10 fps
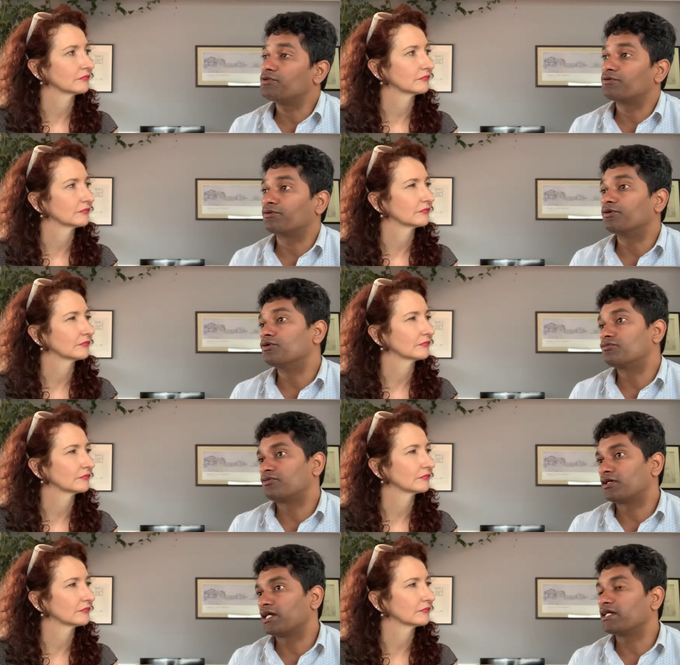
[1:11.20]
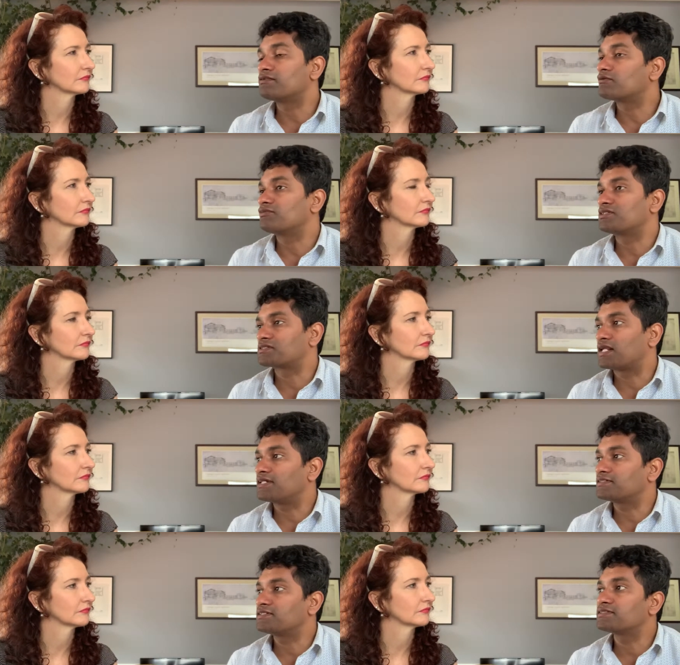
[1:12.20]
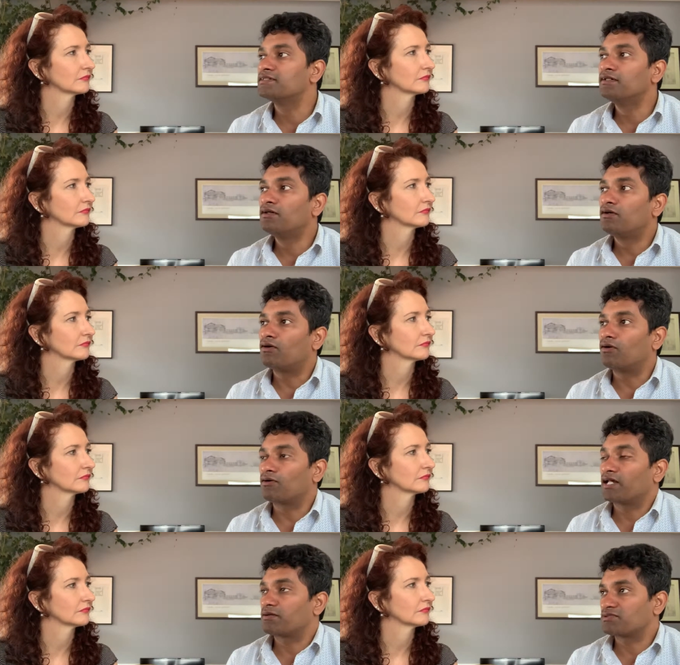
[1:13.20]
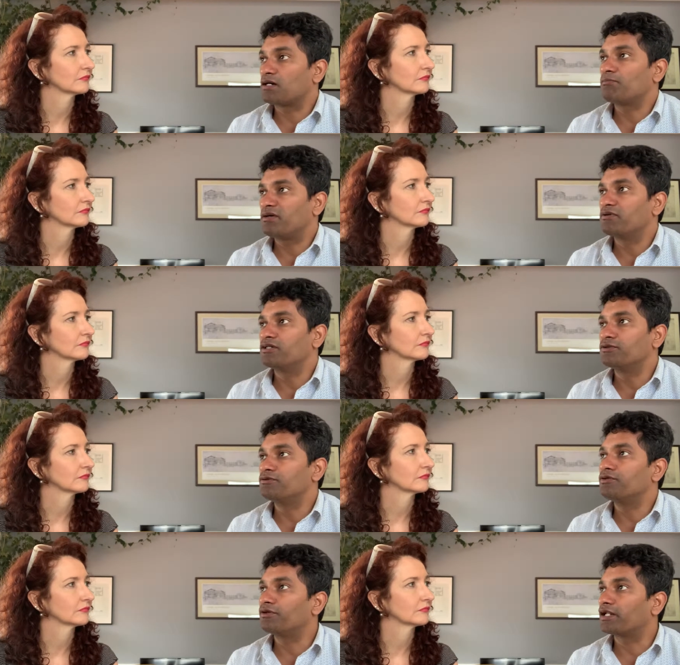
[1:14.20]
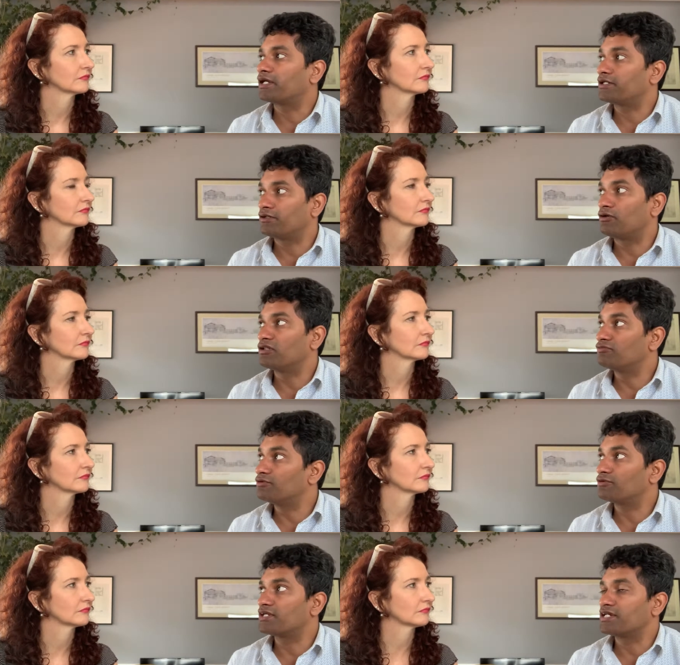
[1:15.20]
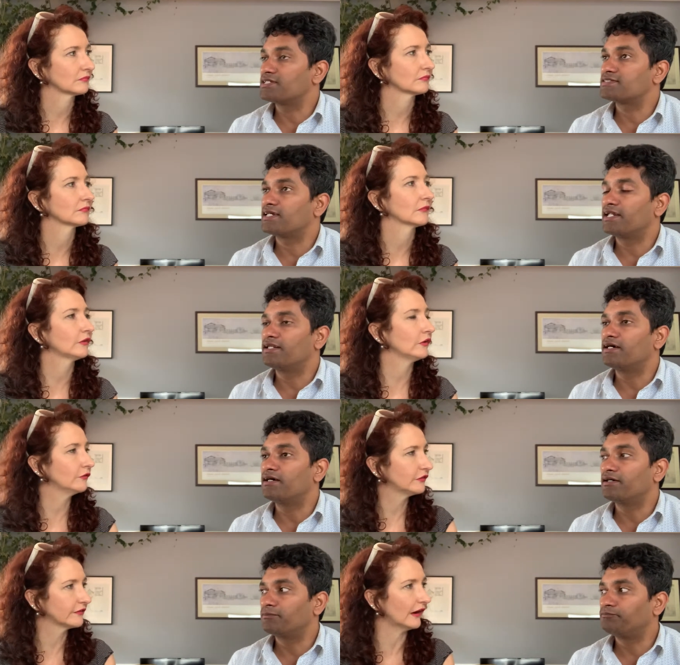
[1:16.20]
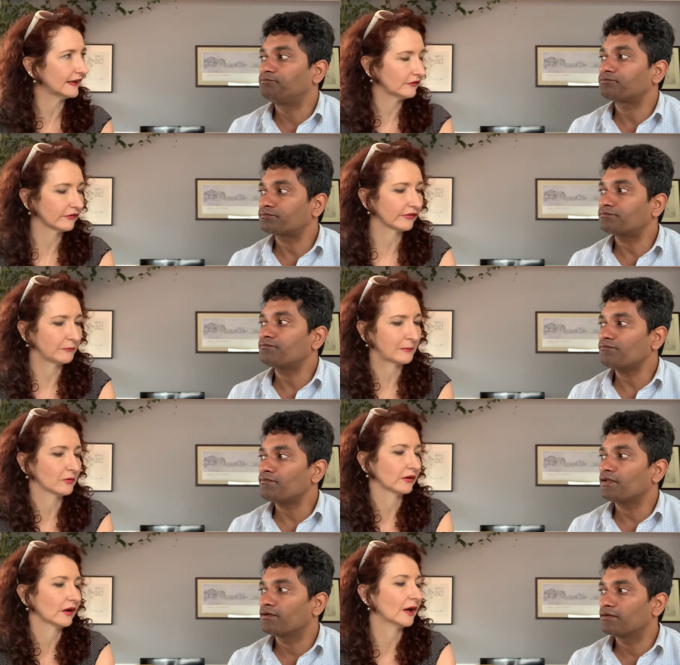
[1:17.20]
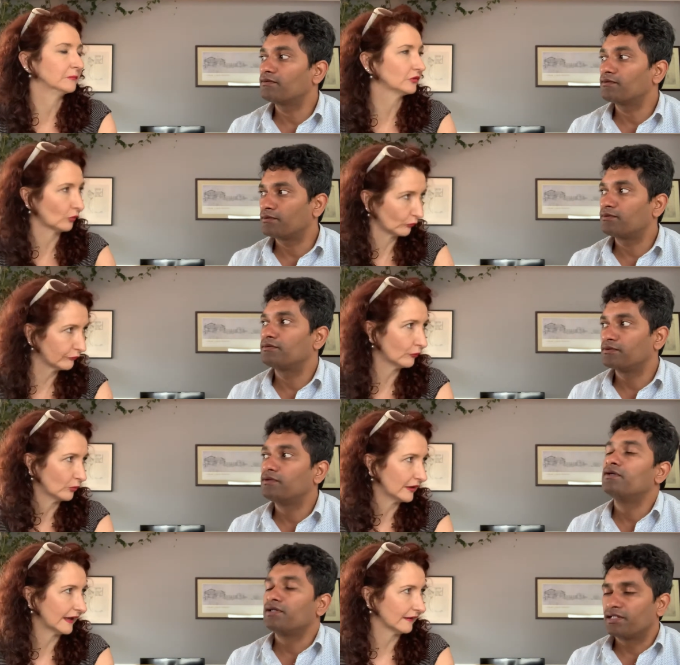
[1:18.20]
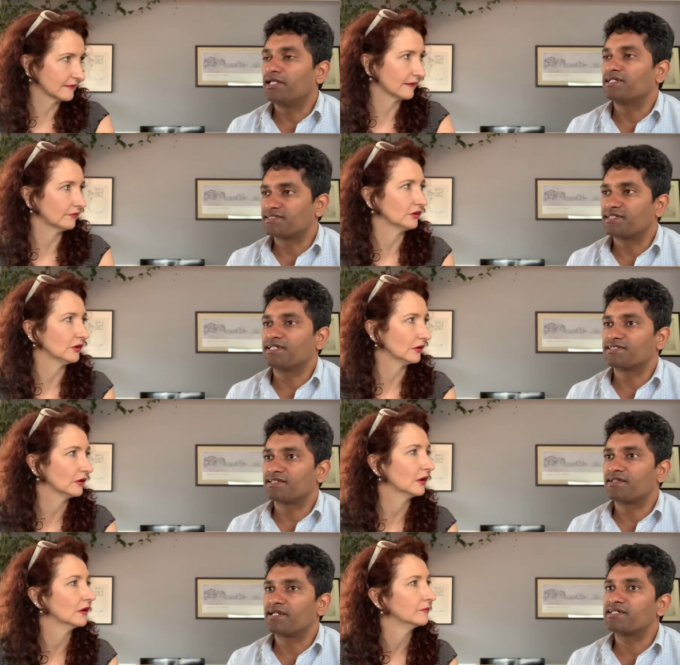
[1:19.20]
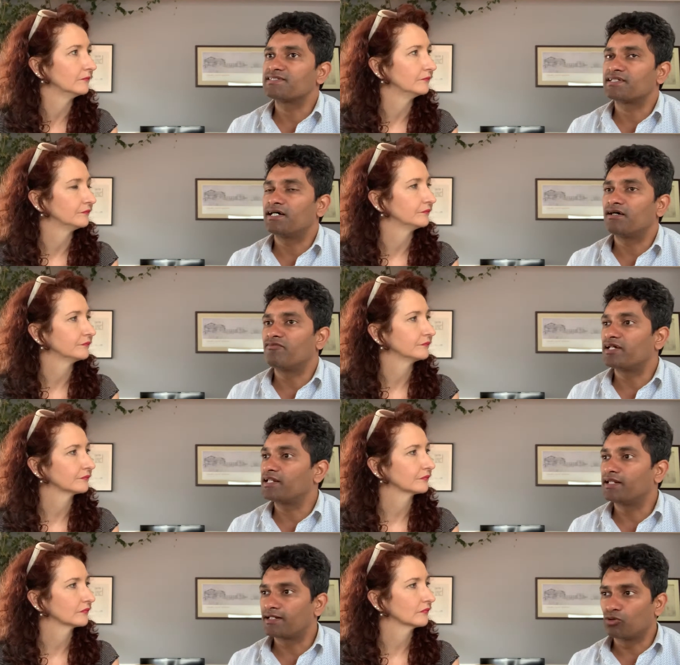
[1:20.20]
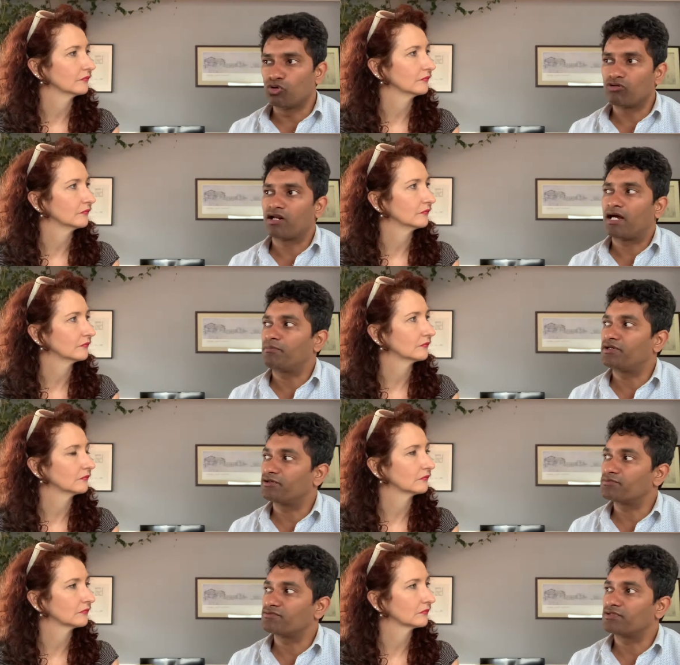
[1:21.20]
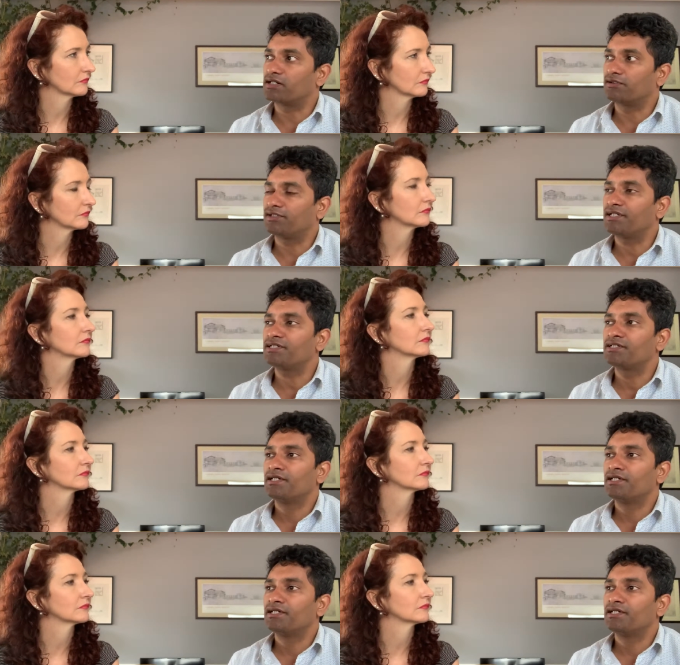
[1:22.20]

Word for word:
Speaker 1: you could go for either of these classes or like some people do you can attend all the four days mm. and, so you've
Speaker 2: uh, designed it so people can come to all four days yes yes yeah. there
Speaker 1: is uh, very little overlap in terms of the content